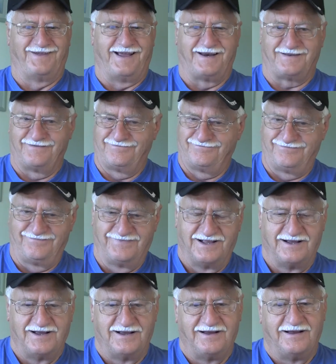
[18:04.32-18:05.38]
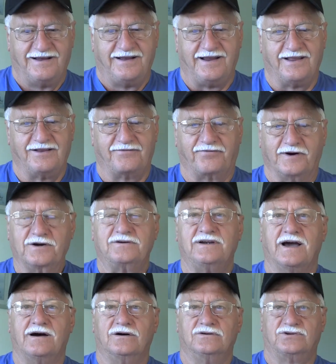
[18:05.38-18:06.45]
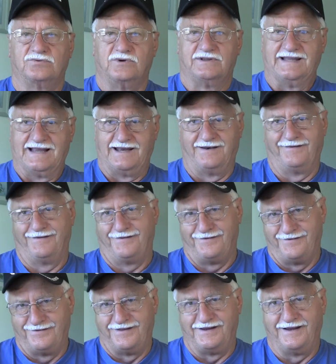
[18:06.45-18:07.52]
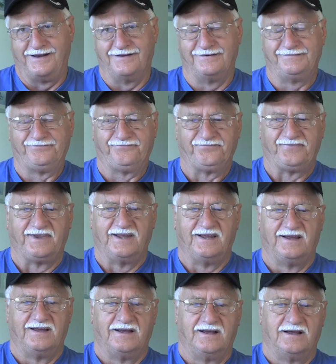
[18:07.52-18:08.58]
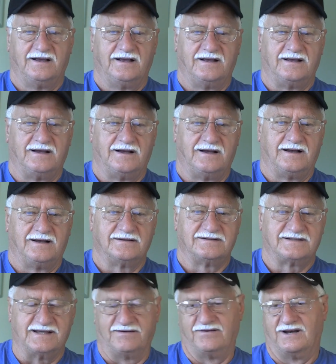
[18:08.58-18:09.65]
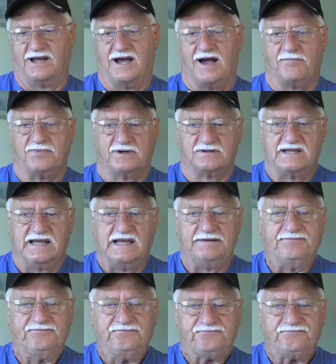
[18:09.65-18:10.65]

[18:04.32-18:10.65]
that in the fructose within the uh, Seven Up. Okay,